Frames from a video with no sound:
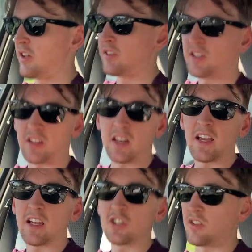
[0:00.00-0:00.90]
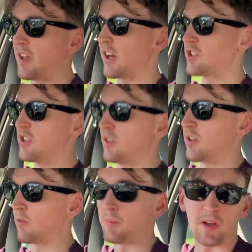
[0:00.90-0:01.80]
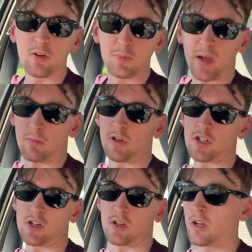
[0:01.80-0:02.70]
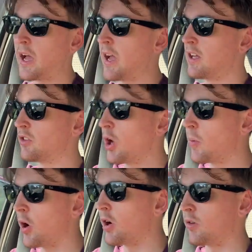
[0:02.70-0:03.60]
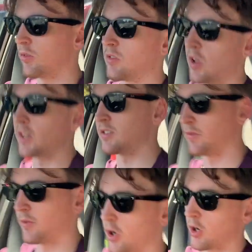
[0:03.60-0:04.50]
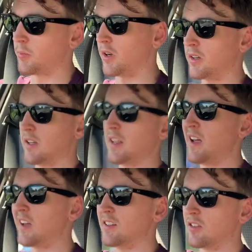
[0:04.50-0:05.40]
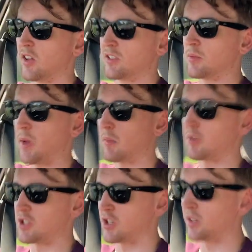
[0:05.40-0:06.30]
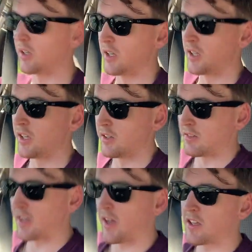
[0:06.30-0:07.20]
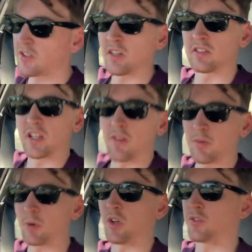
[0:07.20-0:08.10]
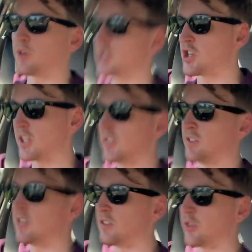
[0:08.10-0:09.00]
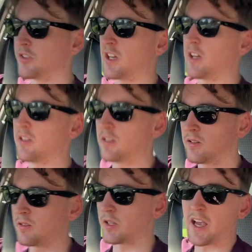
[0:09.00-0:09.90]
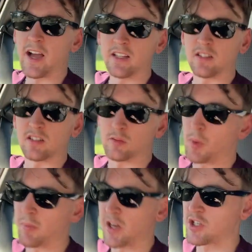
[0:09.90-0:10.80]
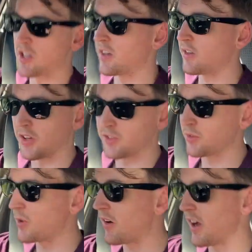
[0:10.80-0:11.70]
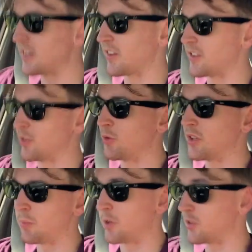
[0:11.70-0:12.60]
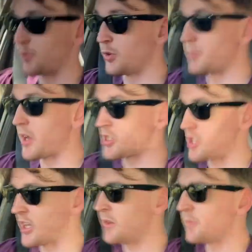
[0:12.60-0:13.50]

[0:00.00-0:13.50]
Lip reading: these NA engines actually run better with back pressure. A turbo likes the flow, but NA likes the back pressure. Now, as I discovered when I was already checking this exhaust out, the cat in this has been bashed out. I swear I had nothing to do with it, but it's fully bashed out.